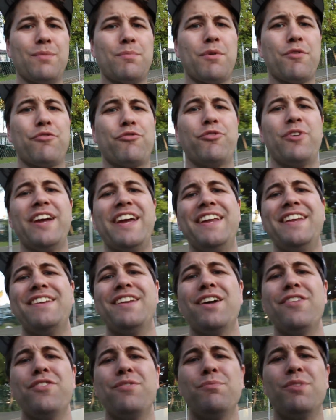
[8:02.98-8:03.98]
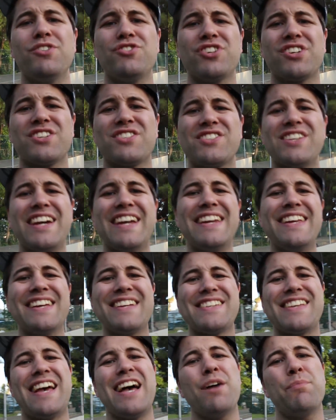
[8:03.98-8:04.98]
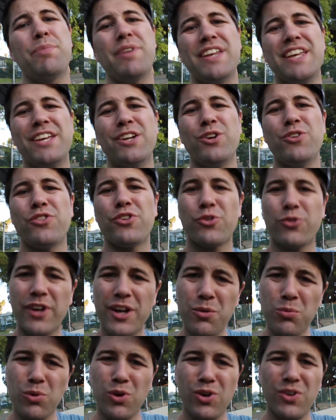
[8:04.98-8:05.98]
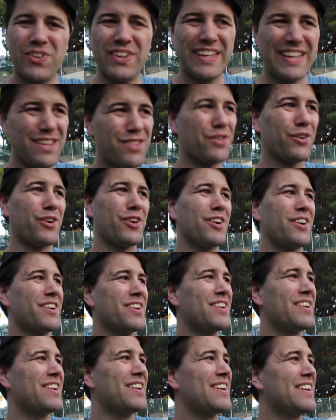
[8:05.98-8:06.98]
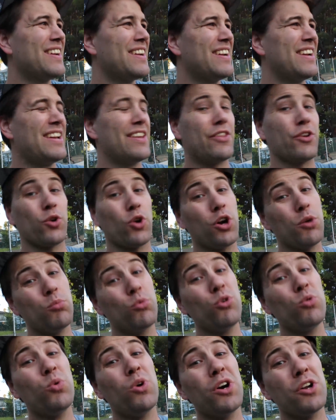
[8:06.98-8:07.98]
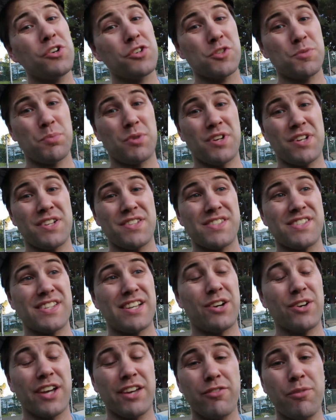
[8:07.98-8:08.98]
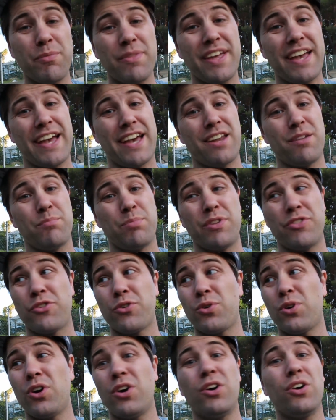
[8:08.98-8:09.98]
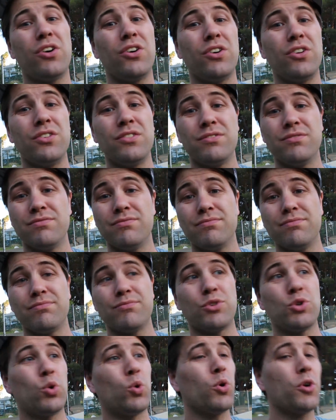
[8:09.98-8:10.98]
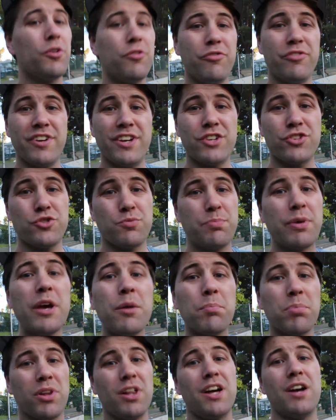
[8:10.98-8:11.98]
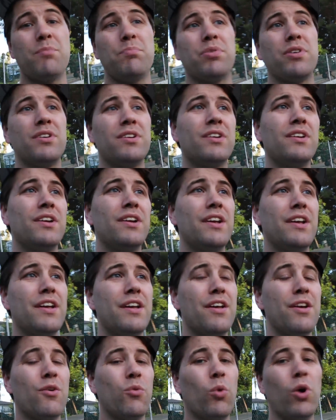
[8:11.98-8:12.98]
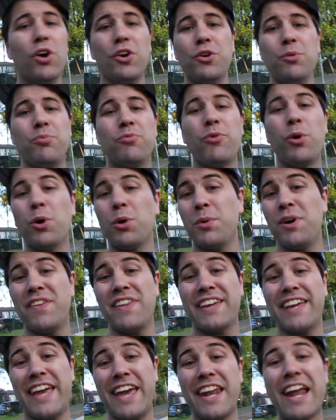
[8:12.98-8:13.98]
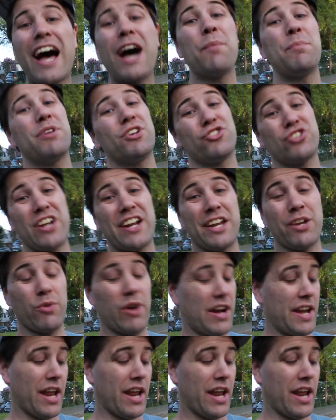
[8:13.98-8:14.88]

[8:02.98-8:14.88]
I'm afraid nothing much exciting is happening here at the Great Wall either. There are more water spawns, I'll give them that, but they're all Corphish, Piplup, water Pokemon that cannot be shiny right